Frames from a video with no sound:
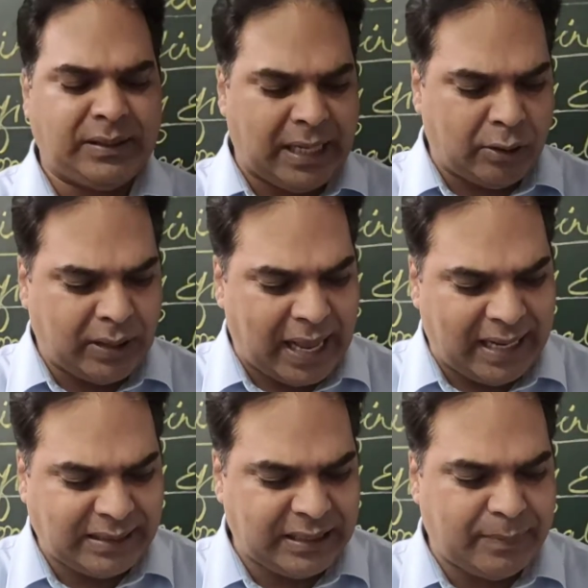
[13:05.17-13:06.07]
They are not
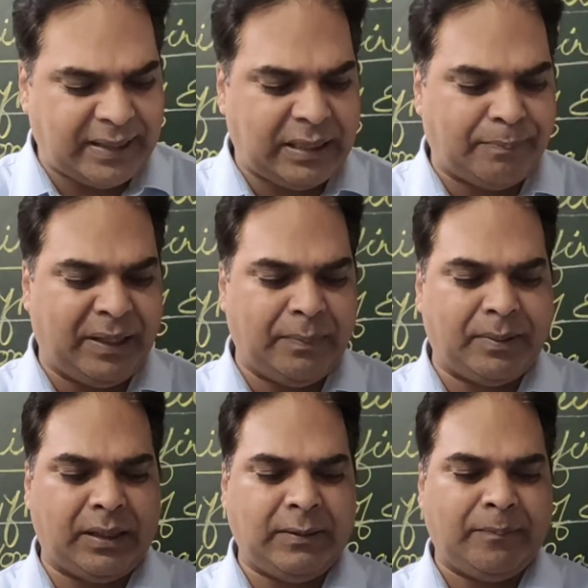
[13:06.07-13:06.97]
elected by the
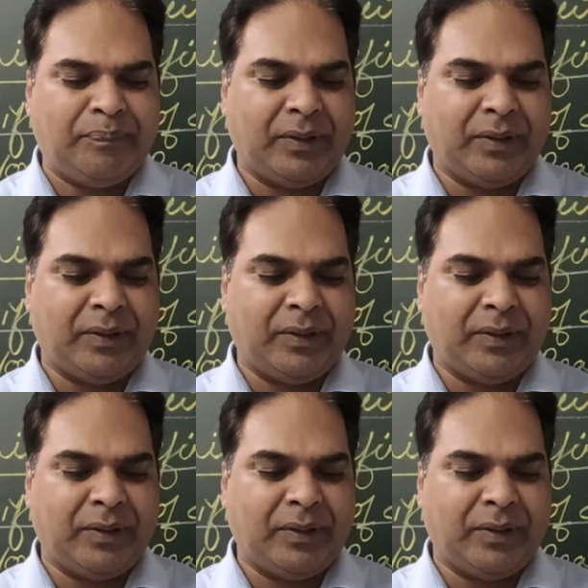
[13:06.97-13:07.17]
people.